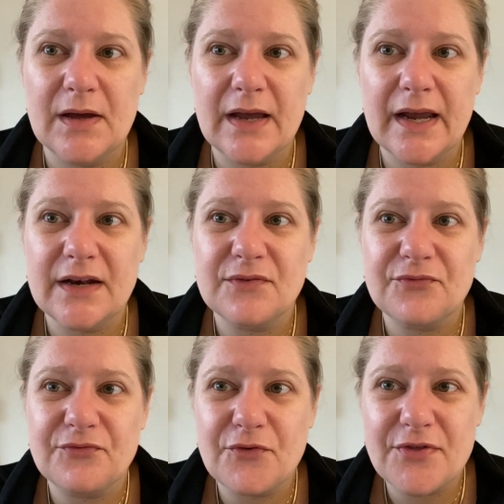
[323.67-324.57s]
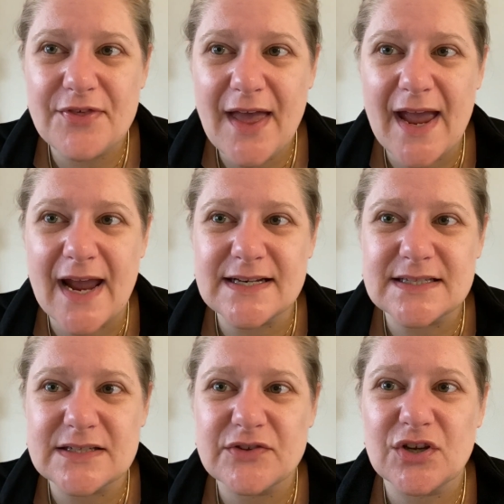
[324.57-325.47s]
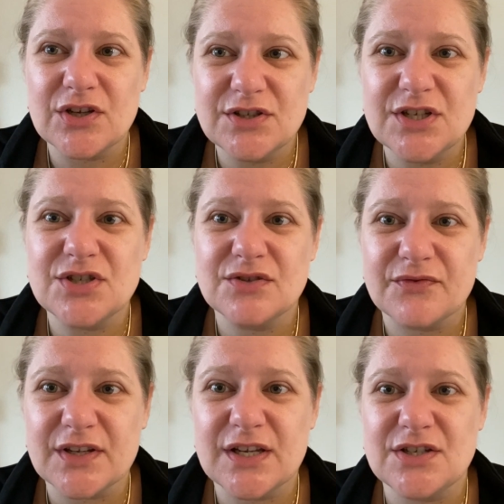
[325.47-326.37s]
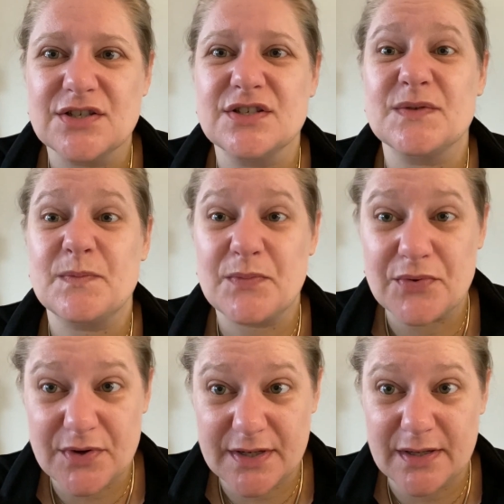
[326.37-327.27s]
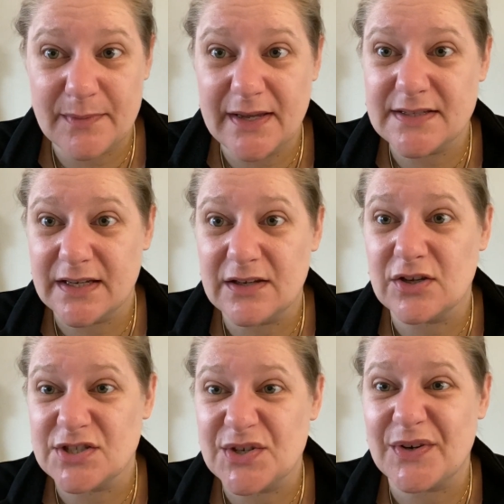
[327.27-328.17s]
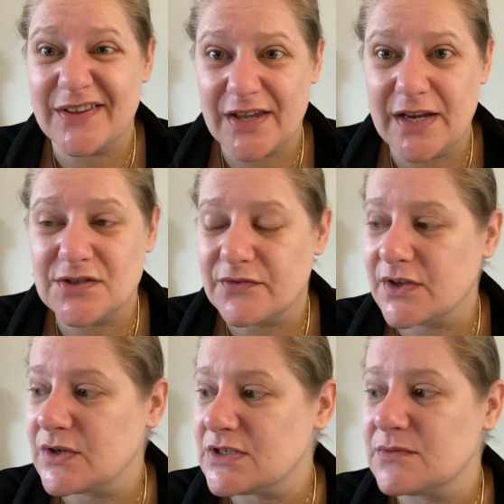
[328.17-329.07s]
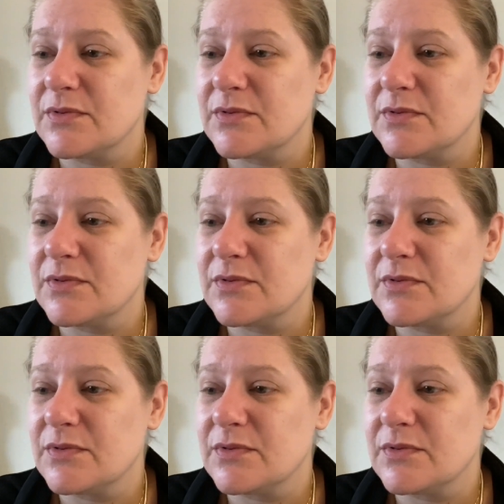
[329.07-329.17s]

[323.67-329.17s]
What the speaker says: And for that, the condition of the kitchen is pretty amazing considering the age of the kitchen.